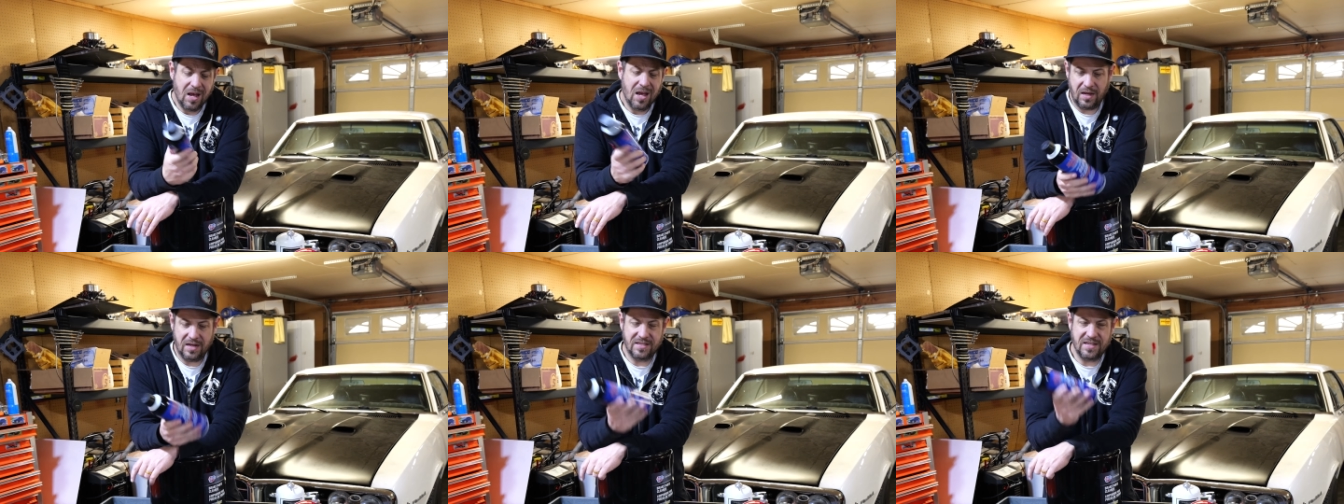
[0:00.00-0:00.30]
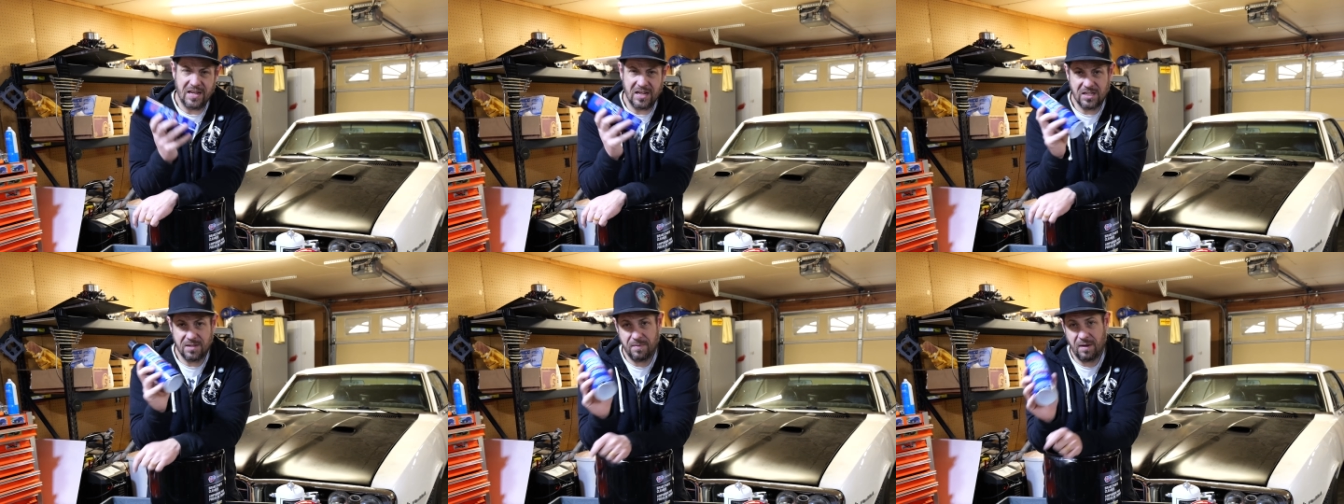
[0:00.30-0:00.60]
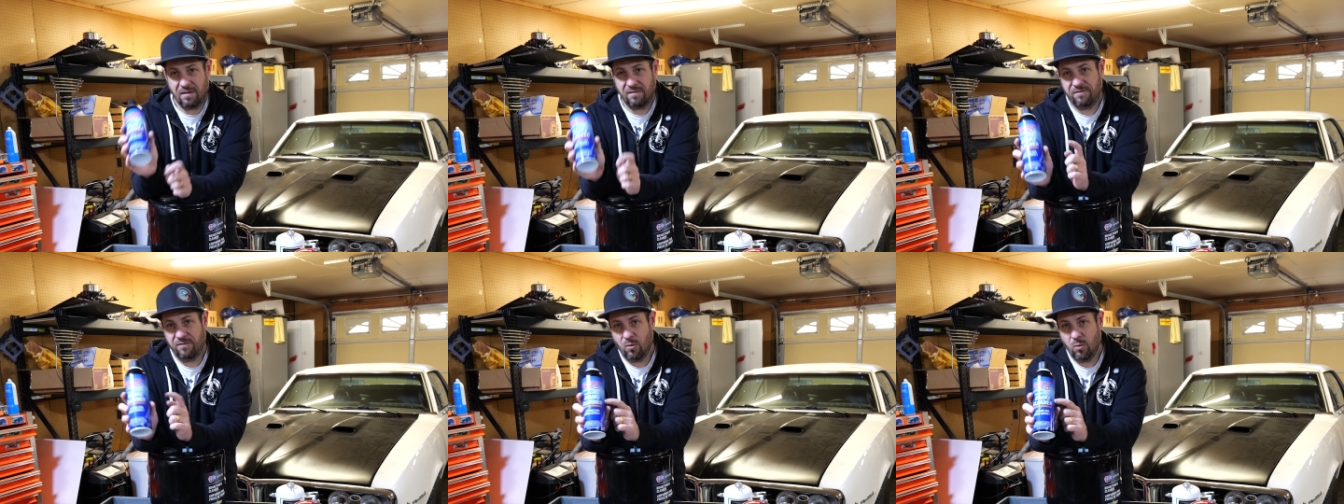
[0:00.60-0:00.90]
it takes
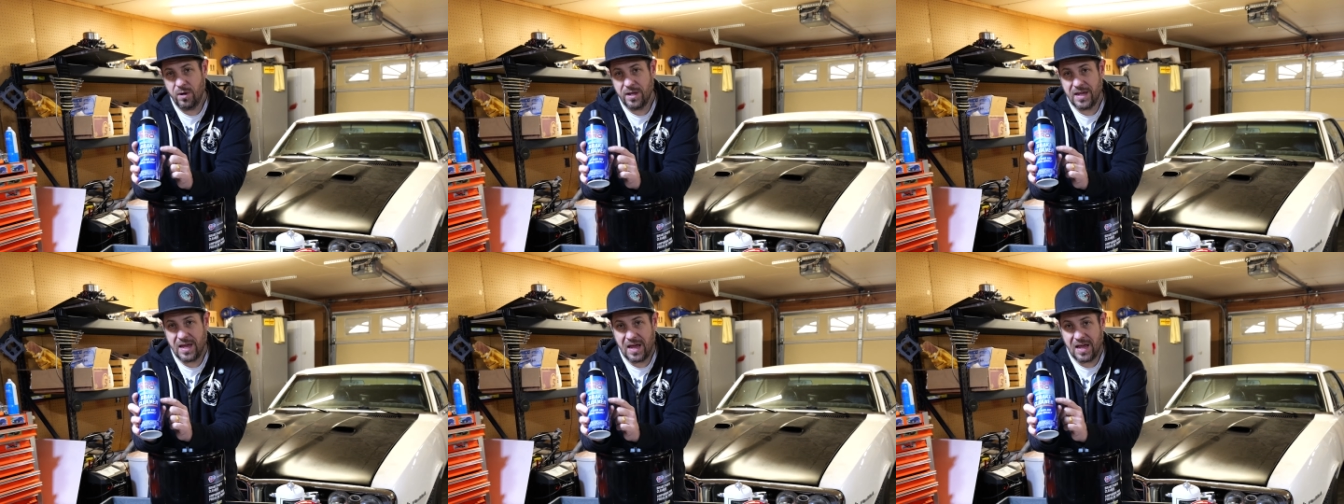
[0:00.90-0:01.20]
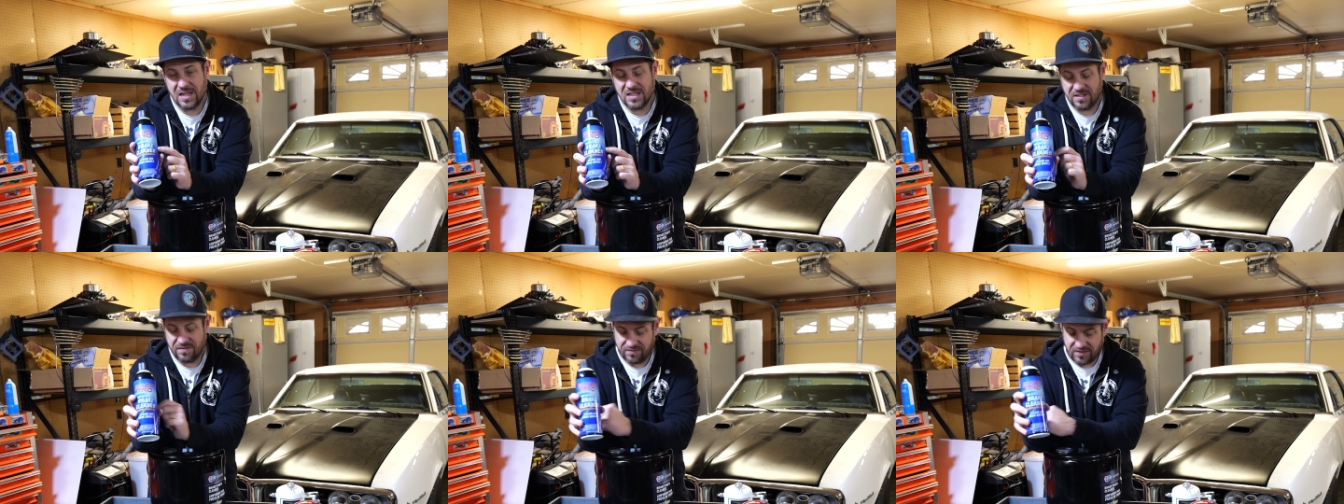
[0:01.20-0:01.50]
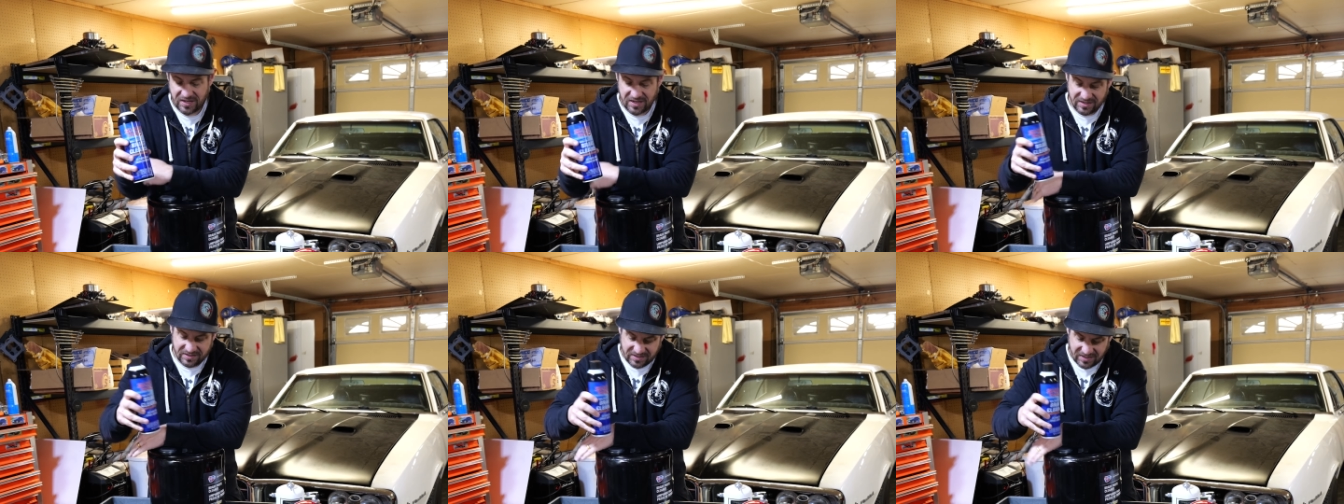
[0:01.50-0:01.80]
about 40 cans of
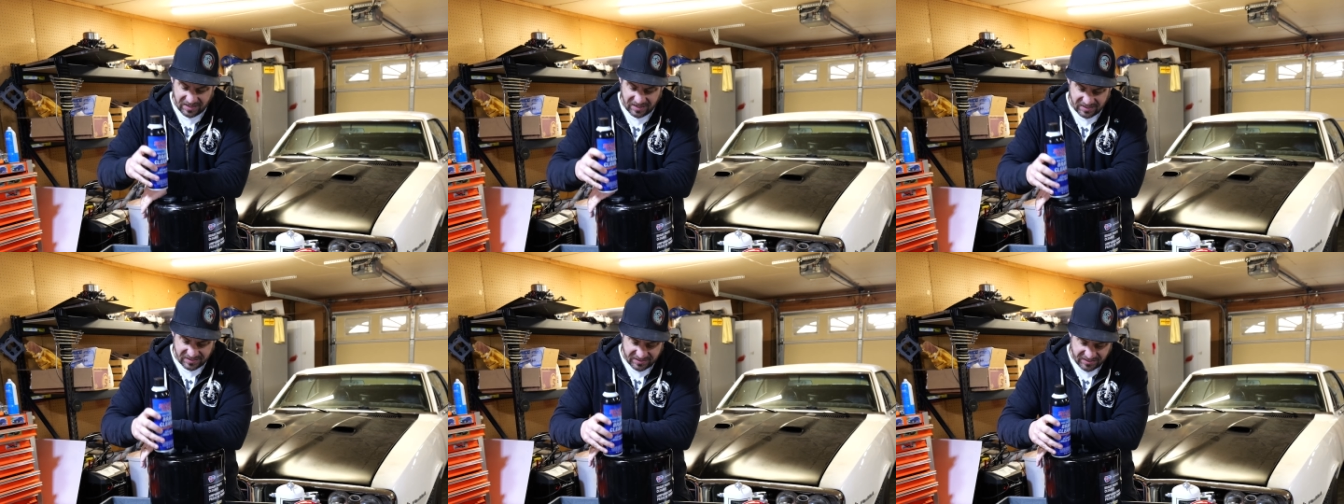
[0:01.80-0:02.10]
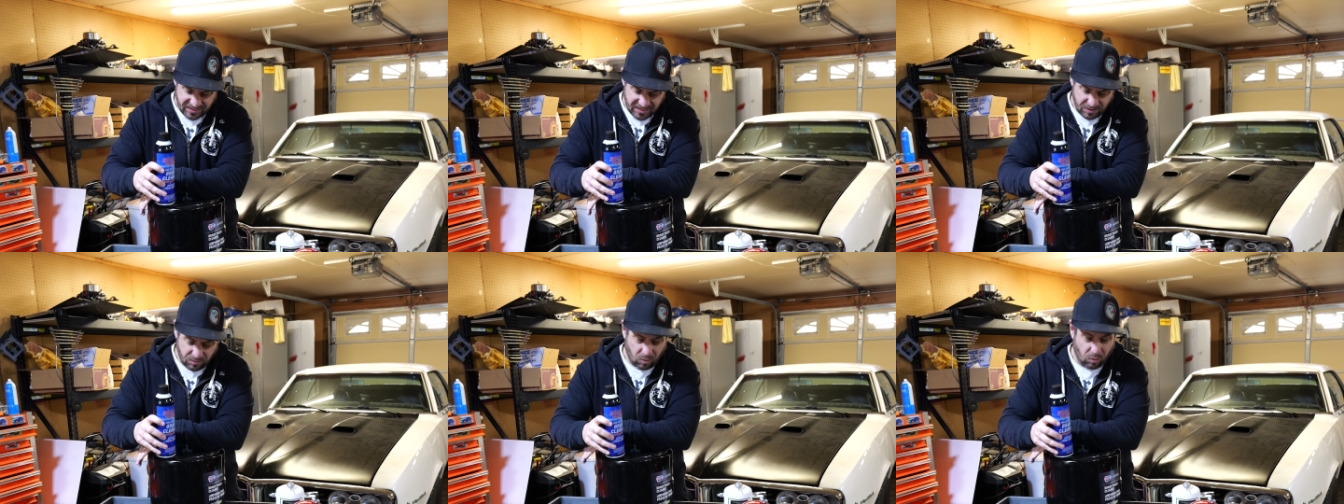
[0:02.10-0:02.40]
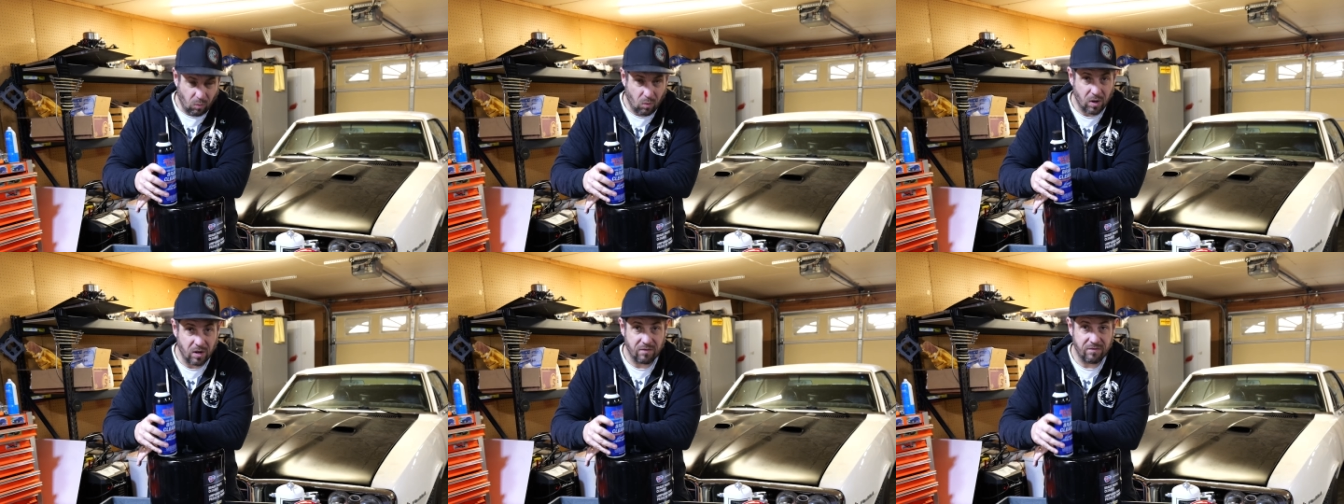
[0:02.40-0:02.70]
these to
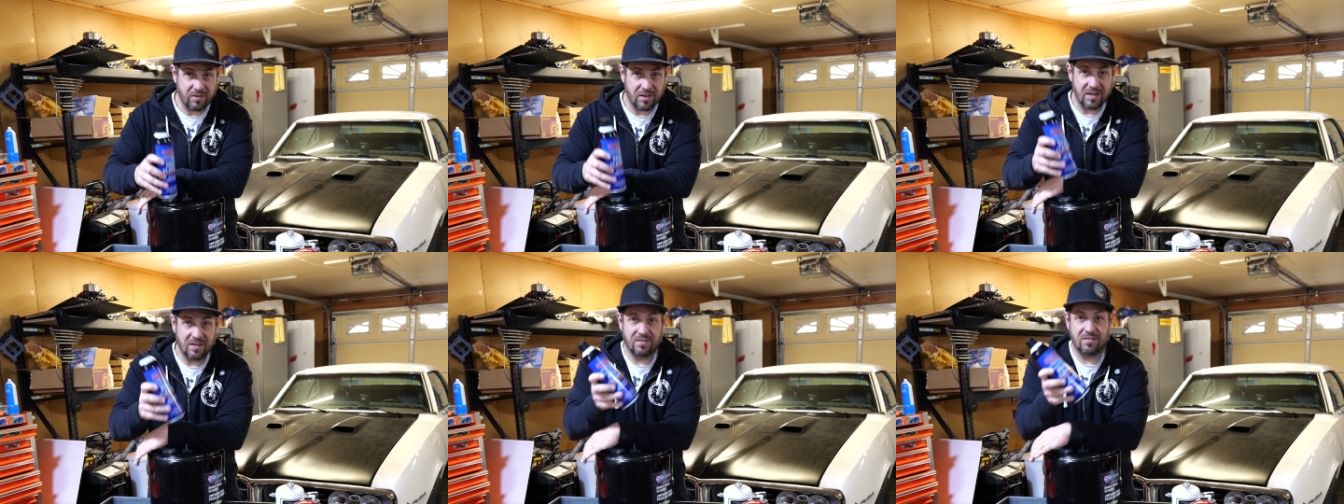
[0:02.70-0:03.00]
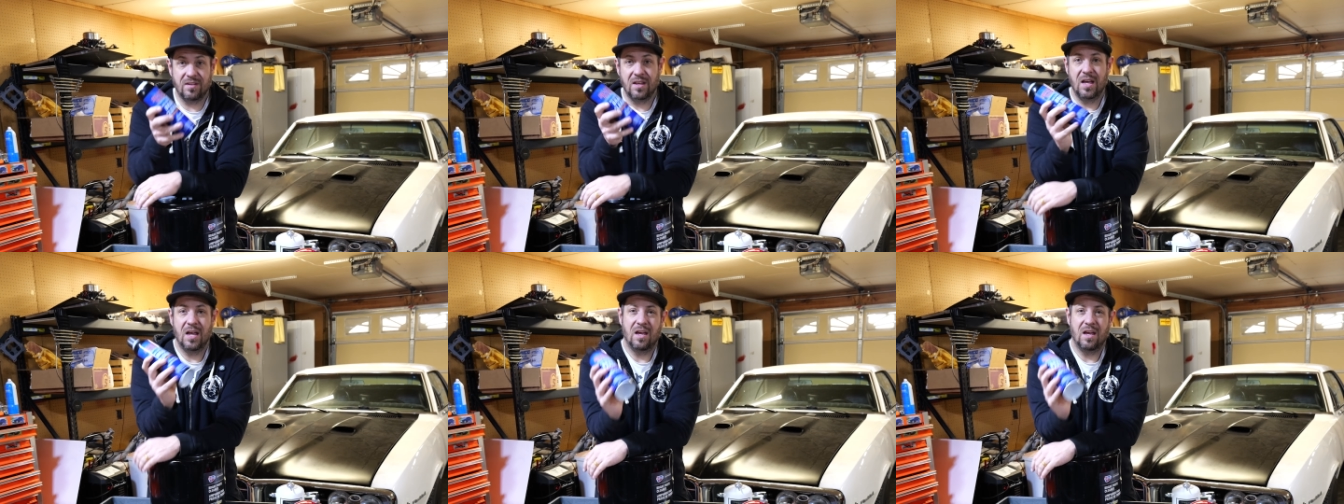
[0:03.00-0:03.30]
equal one of this.